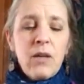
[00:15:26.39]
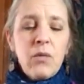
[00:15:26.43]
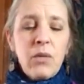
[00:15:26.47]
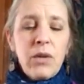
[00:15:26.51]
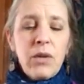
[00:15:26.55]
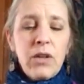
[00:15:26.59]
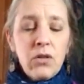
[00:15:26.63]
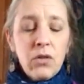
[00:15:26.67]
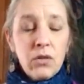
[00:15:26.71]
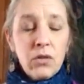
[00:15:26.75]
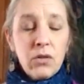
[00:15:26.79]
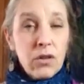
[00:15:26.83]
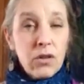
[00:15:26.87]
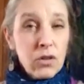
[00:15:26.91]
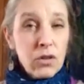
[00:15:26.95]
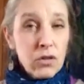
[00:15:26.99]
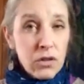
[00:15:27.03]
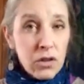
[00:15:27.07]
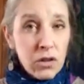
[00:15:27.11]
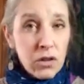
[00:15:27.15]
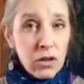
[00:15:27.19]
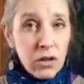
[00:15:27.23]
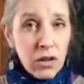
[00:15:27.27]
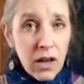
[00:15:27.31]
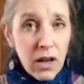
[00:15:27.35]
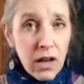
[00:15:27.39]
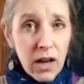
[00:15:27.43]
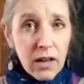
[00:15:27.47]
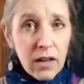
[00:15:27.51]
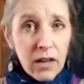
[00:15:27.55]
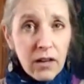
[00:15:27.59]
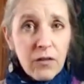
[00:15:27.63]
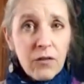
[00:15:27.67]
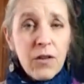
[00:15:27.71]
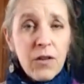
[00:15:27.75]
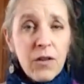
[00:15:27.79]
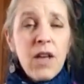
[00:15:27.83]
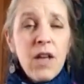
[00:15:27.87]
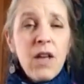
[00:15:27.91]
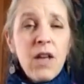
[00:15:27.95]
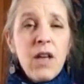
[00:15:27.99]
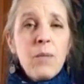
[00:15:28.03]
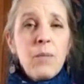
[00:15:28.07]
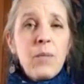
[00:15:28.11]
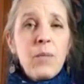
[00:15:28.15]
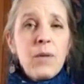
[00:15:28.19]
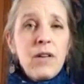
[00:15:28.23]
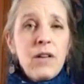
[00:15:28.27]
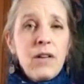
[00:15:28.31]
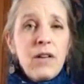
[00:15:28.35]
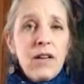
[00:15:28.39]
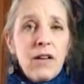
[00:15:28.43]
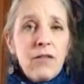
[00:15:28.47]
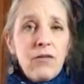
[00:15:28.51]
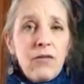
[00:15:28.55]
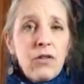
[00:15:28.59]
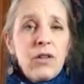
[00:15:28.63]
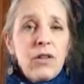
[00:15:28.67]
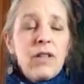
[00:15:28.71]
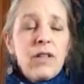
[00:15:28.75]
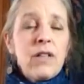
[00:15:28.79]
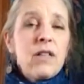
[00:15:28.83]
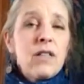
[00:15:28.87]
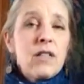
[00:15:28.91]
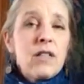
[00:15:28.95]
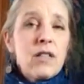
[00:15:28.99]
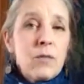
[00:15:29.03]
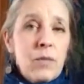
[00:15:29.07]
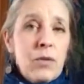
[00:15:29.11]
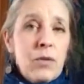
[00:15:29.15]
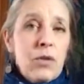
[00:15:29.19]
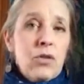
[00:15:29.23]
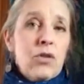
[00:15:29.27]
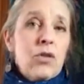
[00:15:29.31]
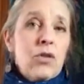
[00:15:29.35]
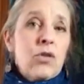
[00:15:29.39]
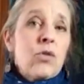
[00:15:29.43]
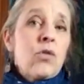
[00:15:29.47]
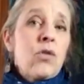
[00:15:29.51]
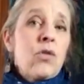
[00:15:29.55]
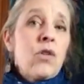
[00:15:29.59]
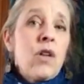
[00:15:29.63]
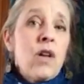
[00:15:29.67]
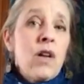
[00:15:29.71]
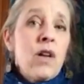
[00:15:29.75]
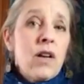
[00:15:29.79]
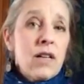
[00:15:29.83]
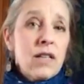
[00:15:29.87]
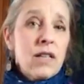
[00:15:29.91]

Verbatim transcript: And we know that there's a lot of benevolent spiritual